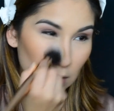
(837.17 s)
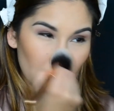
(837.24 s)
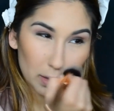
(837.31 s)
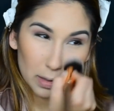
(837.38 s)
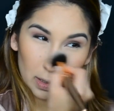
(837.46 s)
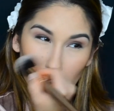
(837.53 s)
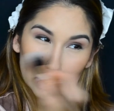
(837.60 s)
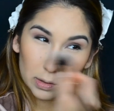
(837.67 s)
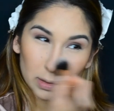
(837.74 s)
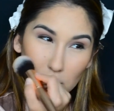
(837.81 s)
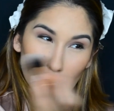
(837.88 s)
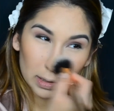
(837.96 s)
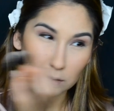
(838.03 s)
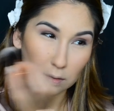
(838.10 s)
And then I do
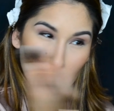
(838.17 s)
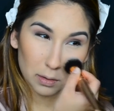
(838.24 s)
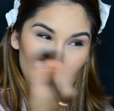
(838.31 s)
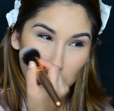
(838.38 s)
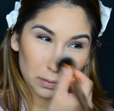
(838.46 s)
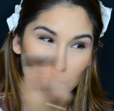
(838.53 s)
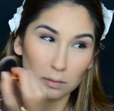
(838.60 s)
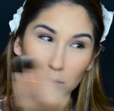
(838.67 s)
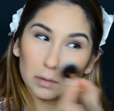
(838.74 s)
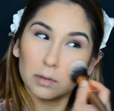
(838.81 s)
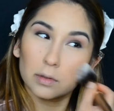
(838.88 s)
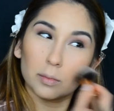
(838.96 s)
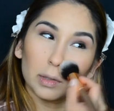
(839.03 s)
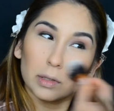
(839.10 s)
like to go a
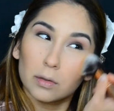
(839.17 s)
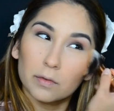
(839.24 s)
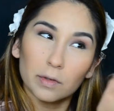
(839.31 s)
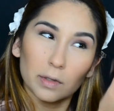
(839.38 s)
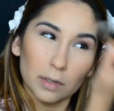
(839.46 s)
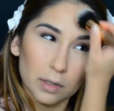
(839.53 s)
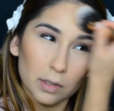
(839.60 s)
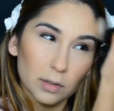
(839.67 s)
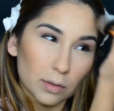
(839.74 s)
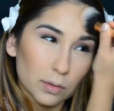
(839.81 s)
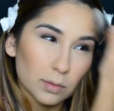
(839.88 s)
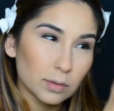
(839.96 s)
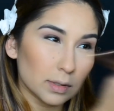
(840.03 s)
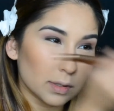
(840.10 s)
little bit over the
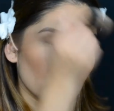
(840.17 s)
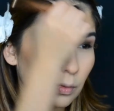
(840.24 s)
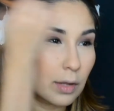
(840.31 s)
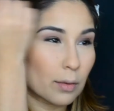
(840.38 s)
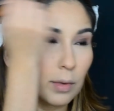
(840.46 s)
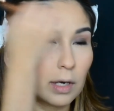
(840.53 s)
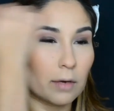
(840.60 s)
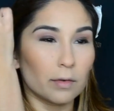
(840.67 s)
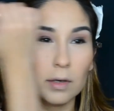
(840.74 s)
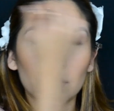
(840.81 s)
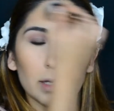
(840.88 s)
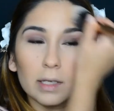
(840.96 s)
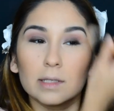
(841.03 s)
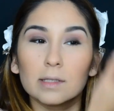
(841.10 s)
nose and with whatever
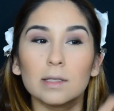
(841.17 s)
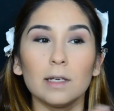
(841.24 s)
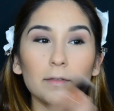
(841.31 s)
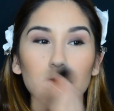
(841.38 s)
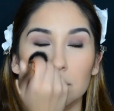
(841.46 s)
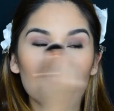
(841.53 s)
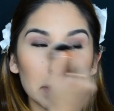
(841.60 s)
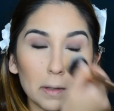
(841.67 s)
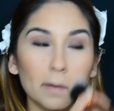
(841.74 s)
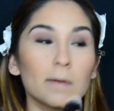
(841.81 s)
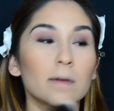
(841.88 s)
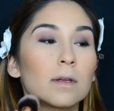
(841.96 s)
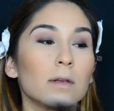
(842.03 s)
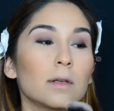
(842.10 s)
is left.
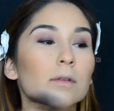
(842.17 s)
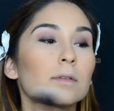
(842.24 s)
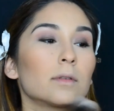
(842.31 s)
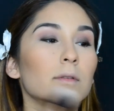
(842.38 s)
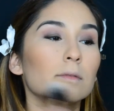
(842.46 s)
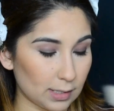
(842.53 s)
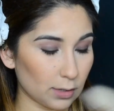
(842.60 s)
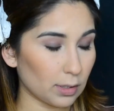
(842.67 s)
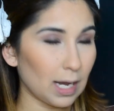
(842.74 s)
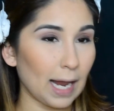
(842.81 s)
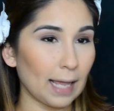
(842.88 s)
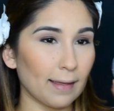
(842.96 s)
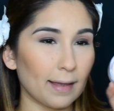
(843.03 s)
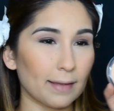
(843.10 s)
So the
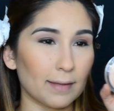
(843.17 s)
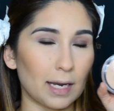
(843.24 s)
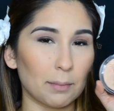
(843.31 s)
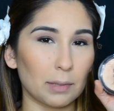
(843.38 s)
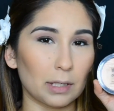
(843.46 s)
highlight that